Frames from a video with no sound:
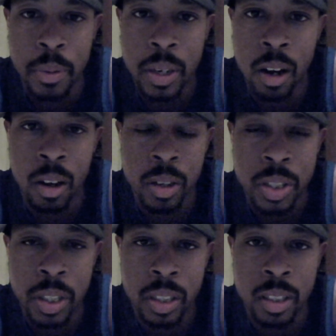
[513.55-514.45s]
We
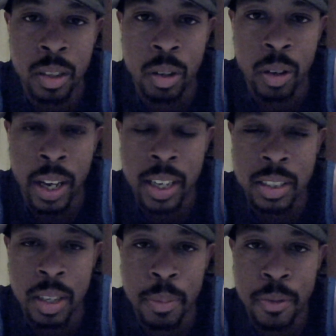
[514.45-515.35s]
all should, you know, like
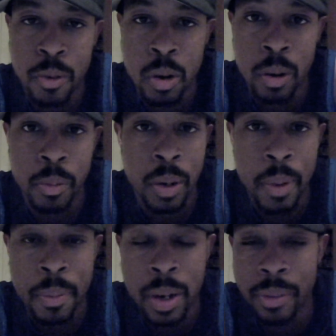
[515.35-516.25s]
I said before in one
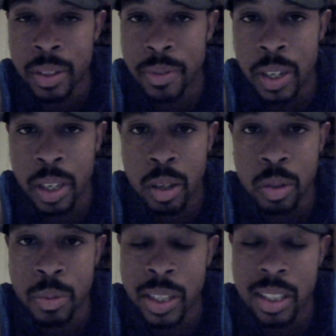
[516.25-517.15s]
of my previous
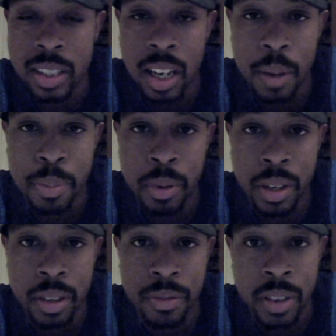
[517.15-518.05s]
videos, we need to stop
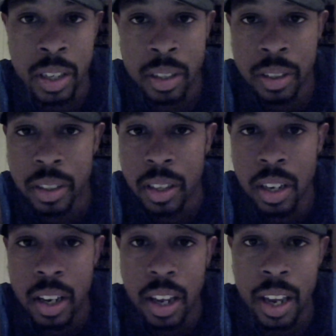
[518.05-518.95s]
pointing the finger
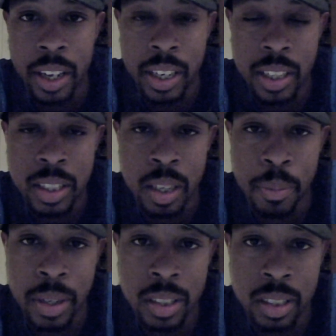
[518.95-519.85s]
and get to
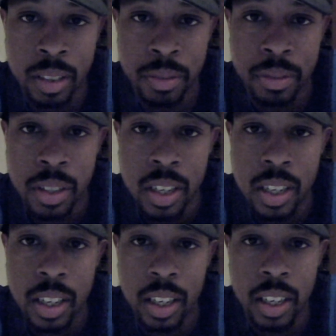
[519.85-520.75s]
the business of
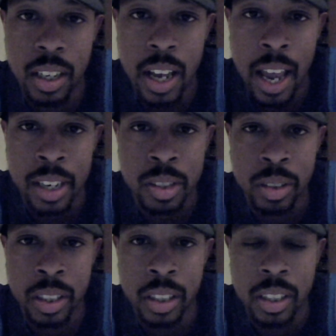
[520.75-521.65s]

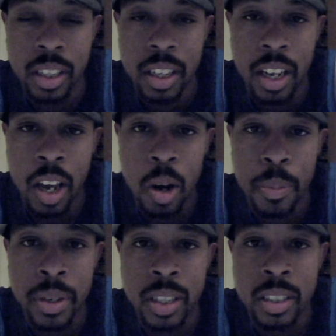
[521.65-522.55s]
actually
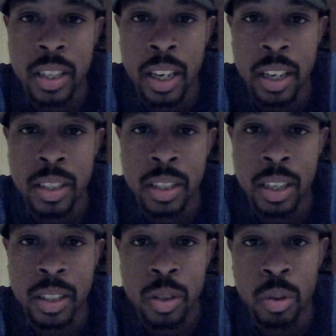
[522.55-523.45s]
helping these kids
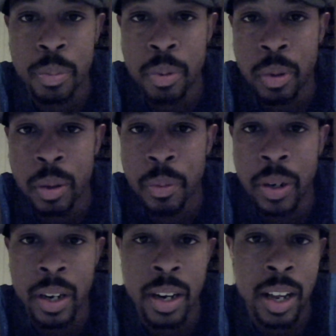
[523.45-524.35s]
get to a point
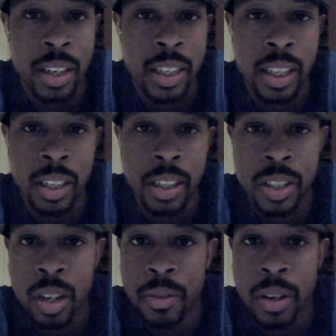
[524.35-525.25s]
where they're not killing
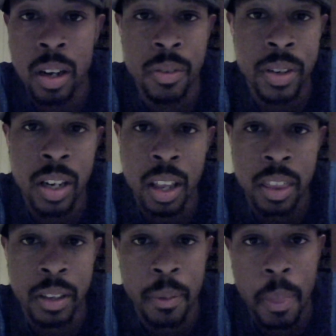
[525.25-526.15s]
each other over
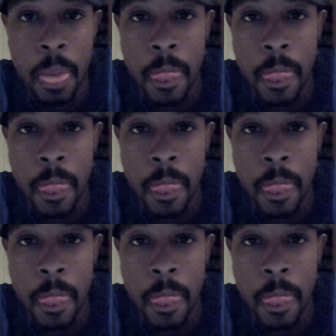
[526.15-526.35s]
nothing,